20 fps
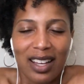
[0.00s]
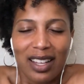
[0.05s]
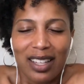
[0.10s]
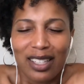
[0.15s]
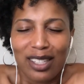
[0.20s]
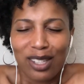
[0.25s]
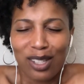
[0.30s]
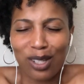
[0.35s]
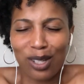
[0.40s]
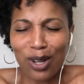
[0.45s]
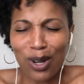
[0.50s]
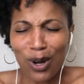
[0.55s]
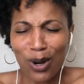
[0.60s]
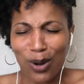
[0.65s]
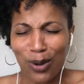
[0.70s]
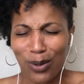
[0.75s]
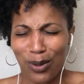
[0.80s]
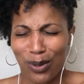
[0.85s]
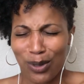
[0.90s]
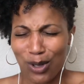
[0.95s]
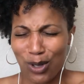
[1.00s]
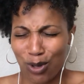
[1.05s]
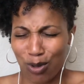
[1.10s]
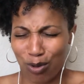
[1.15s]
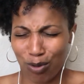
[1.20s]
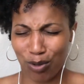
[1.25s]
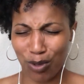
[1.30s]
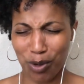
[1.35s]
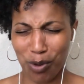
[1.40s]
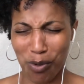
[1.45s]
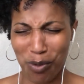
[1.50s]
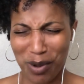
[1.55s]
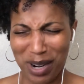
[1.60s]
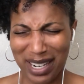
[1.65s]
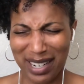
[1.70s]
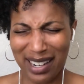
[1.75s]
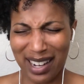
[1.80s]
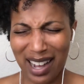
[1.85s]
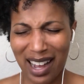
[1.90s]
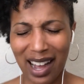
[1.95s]
so true
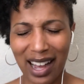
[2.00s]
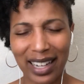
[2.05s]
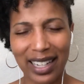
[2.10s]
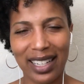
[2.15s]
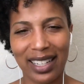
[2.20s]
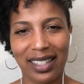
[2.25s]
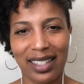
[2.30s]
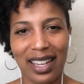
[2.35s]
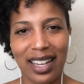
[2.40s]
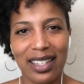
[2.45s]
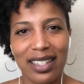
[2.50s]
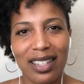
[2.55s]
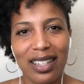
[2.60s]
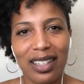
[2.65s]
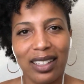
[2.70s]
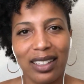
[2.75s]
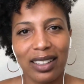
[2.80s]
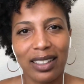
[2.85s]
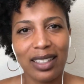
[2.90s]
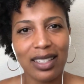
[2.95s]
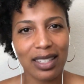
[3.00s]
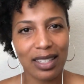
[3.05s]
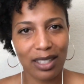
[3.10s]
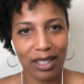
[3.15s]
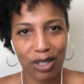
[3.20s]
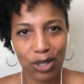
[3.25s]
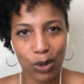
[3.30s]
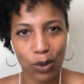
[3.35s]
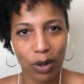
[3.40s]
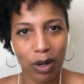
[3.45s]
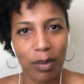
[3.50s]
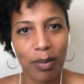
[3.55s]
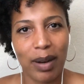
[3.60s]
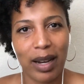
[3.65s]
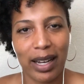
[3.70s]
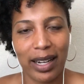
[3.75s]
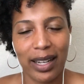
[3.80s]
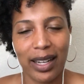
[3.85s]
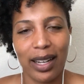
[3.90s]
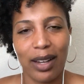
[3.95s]
and honest and to listen to our
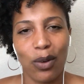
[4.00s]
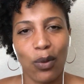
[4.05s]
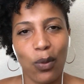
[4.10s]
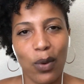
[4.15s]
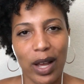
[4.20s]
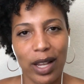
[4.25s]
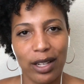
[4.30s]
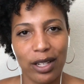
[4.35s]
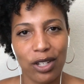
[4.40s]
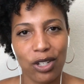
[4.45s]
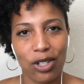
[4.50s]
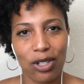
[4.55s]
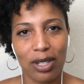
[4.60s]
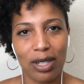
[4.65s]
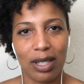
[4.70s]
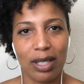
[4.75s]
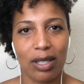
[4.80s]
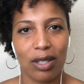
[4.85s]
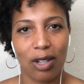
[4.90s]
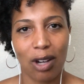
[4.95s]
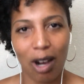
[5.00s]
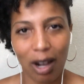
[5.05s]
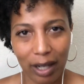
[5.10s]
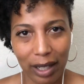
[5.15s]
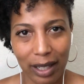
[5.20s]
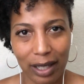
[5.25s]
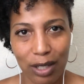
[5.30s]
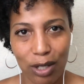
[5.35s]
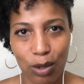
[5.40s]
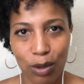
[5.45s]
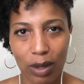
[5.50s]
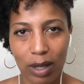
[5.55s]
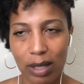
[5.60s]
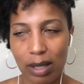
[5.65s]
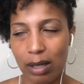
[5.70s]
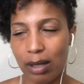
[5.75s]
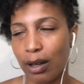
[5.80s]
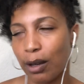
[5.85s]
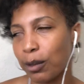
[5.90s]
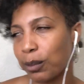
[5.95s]
body when she is talking to us.
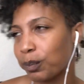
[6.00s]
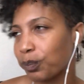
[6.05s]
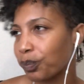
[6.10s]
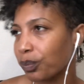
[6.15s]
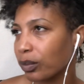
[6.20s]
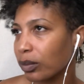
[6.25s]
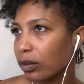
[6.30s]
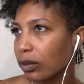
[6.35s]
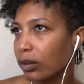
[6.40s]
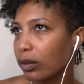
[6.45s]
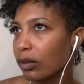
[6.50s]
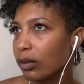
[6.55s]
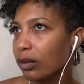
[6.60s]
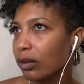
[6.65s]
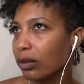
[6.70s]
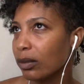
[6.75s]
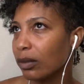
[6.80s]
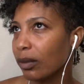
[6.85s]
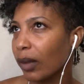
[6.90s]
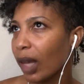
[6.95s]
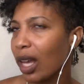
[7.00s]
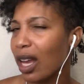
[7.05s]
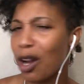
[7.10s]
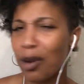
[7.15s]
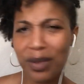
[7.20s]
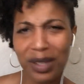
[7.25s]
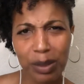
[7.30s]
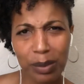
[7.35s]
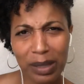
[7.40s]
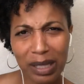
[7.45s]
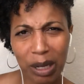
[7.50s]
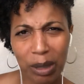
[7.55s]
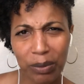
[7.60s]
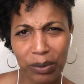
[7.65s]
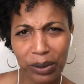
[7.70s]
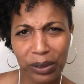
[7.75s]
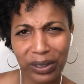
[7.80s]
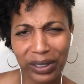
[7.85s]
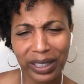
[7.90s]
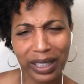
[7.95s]
So I hope this was
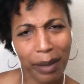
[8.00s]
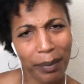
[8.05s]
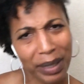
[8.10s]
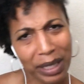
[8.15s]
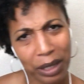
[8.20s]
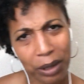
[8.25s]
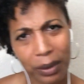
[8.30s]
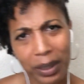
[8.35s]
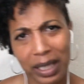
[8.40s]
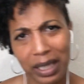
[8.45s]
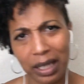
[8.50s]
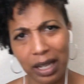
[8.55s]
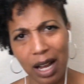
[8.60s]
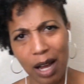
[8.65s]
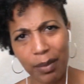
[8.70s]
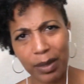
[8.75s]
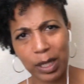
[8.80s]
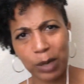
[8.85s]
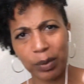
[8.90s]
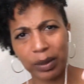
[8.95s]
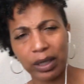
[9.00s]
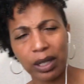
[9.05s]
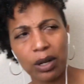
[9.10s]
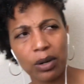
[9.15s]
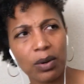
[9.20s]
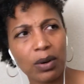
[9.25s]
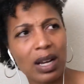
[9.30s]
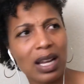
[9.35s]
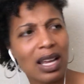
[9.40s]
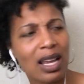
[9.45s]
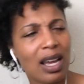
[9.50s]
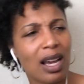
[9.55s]
helpful. Let me know in the comments below.